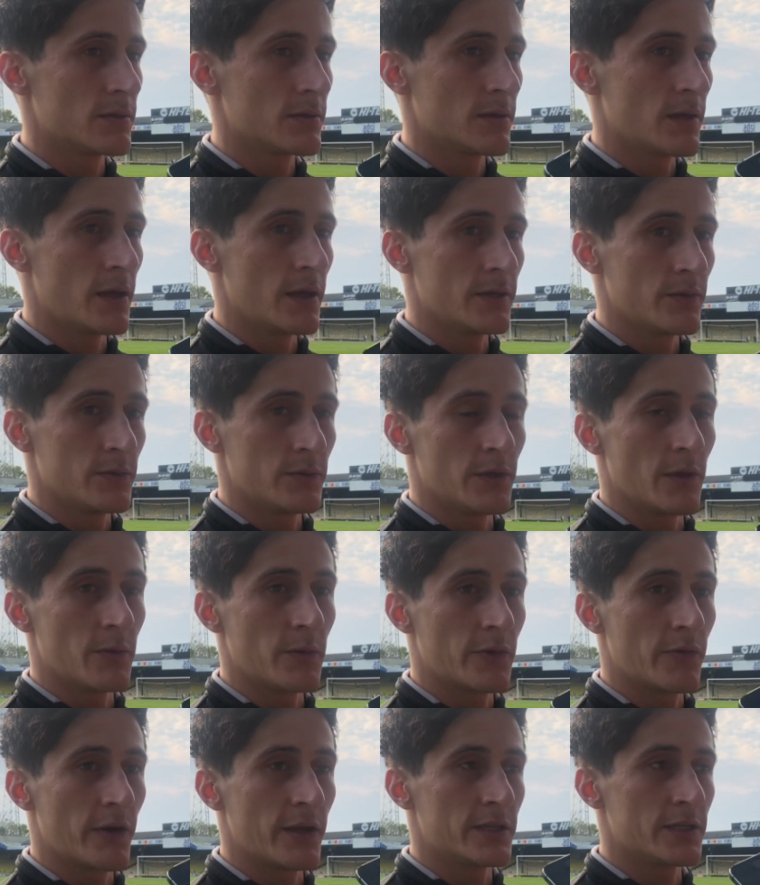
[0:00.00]
You know,
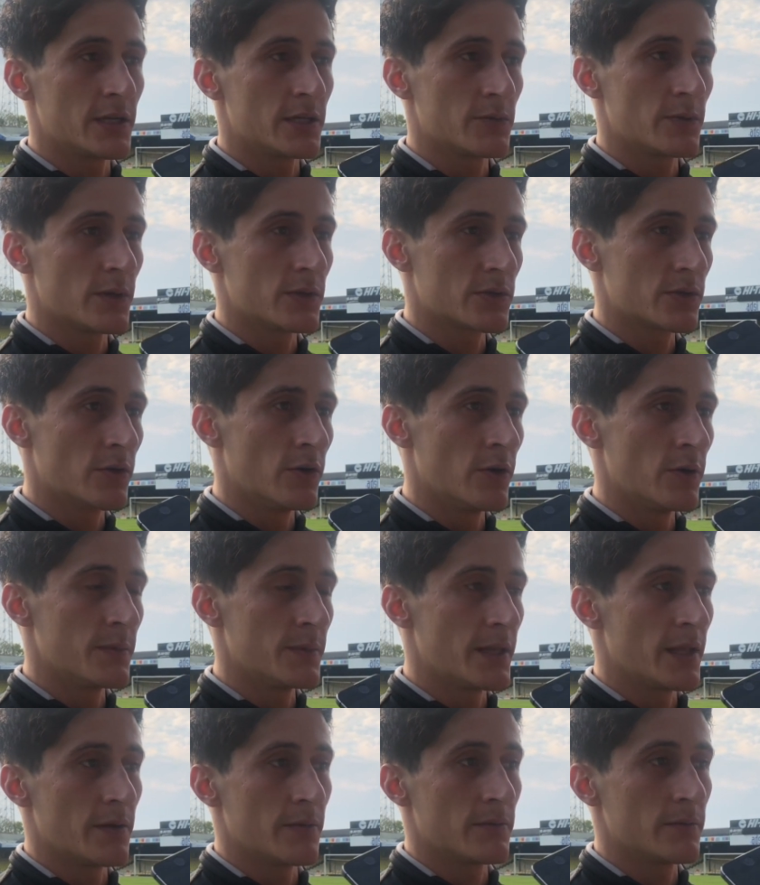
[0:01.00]
we create chances, we don't score
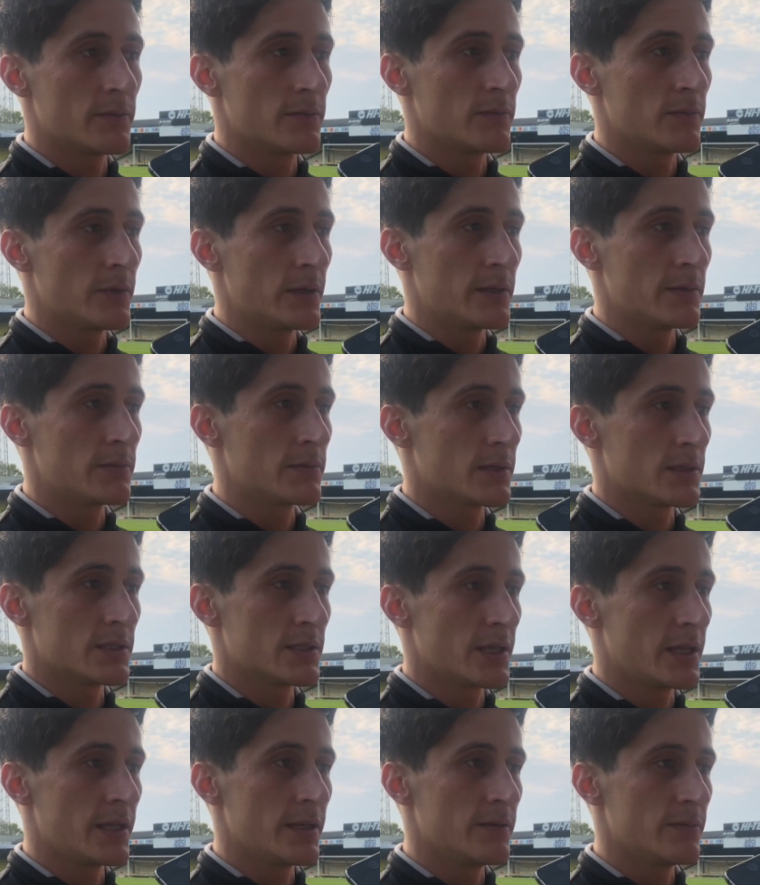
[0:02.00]
them, and then we
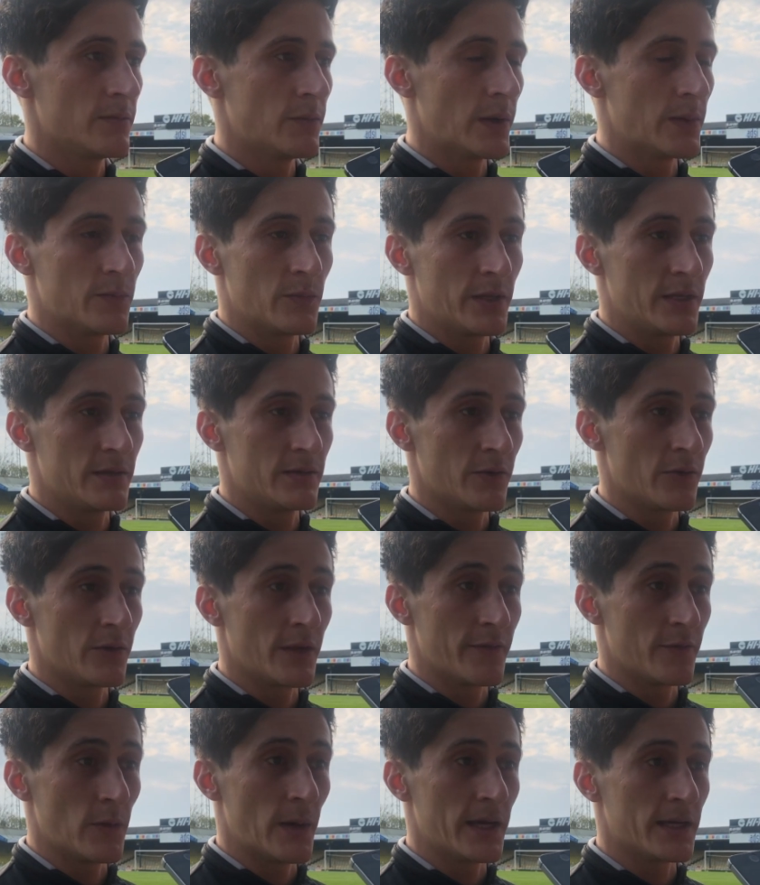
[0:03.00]
concede when we do
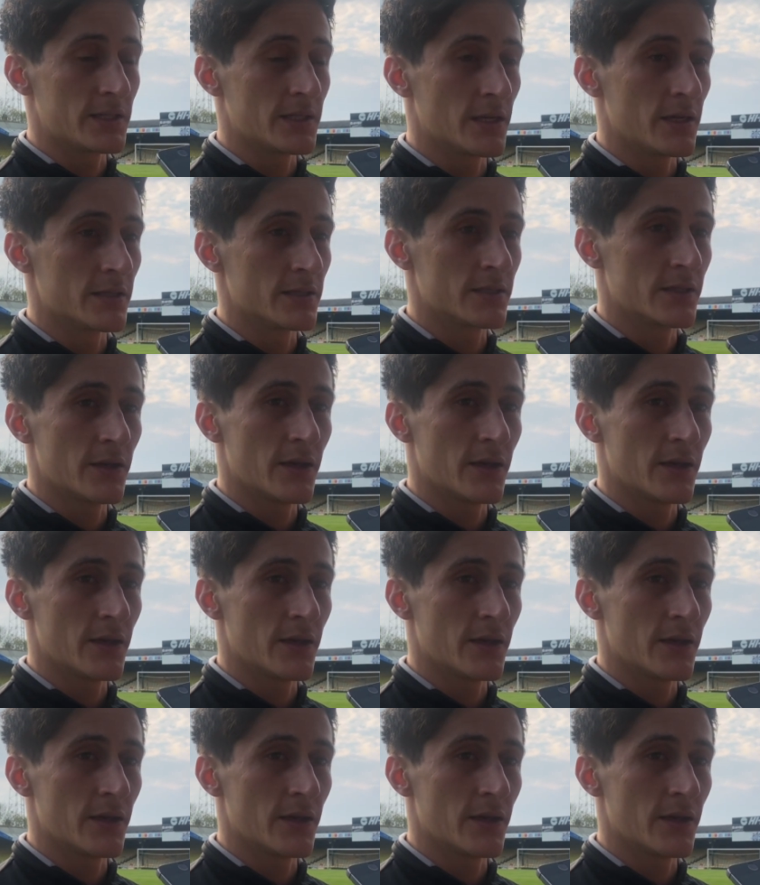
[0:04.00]
give away a chance.